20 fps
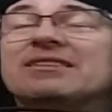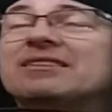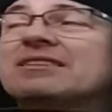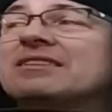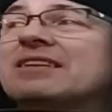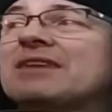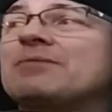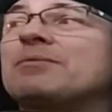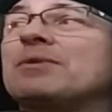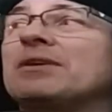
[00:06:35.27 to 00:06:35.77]

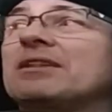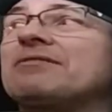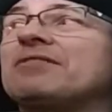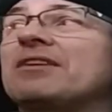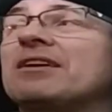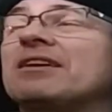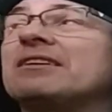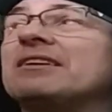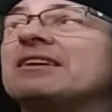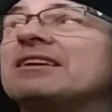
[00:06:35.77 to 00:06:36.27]

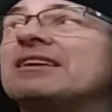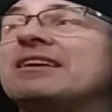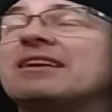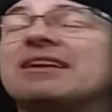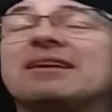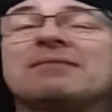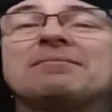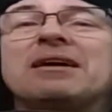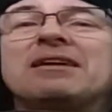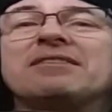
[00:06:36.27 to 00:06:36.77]

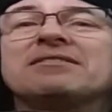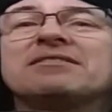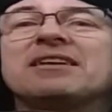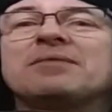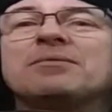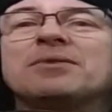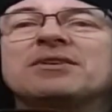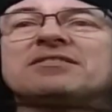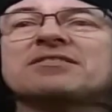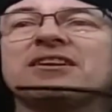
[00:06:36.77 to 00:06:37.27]
my skin
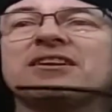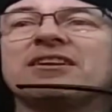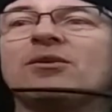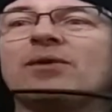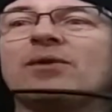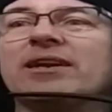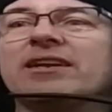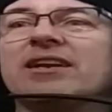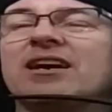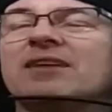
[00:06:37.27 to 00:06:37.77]
would have started
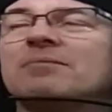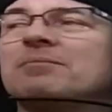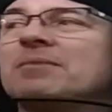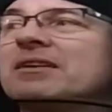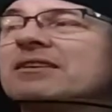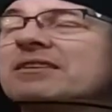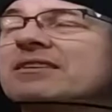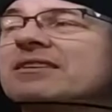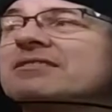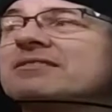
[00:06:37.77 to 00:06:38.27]
going numb.
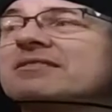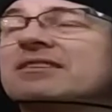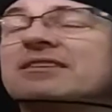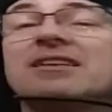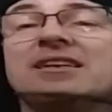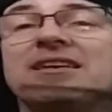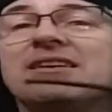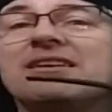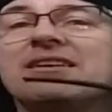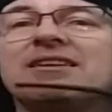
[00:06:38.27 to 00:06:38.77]
Because
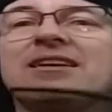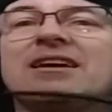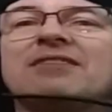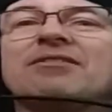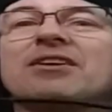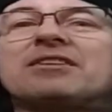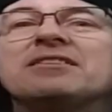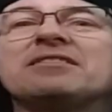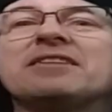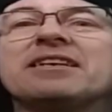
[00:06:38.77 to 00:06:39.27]
I
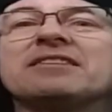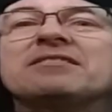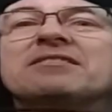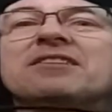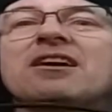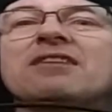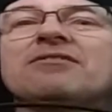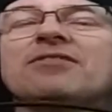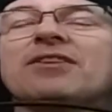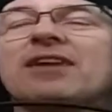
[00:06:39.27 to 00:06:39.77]
forgot to take a
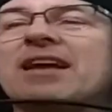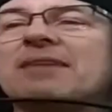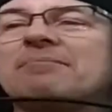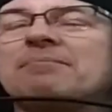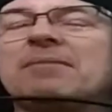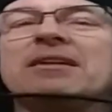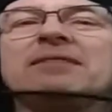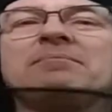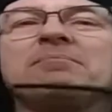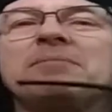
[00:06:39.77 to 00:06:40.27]
scarf on. I had
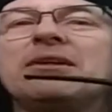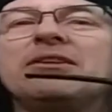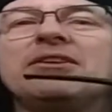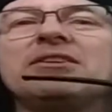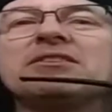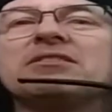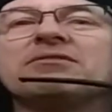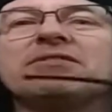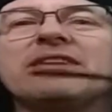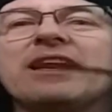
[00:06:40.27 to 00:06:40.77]

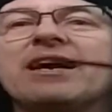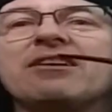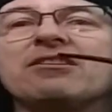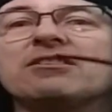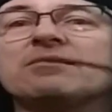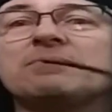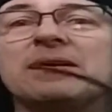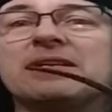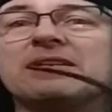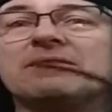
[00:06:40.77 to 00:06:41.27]
millions of
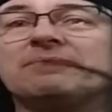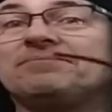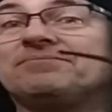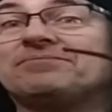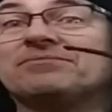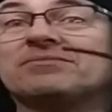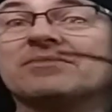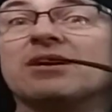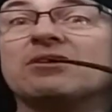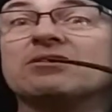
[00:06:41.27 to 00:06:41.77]
layers, but
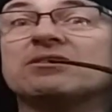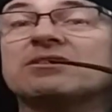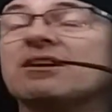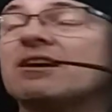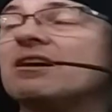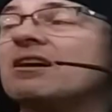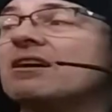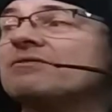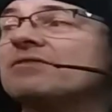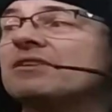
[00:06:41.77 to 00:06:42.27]
no
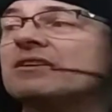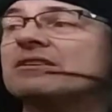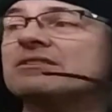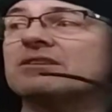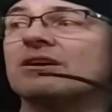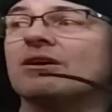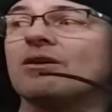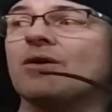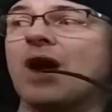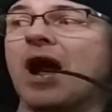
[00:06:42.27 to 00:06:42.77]
scarf,
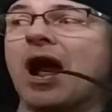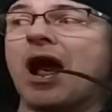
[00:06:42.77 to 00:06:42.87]
so...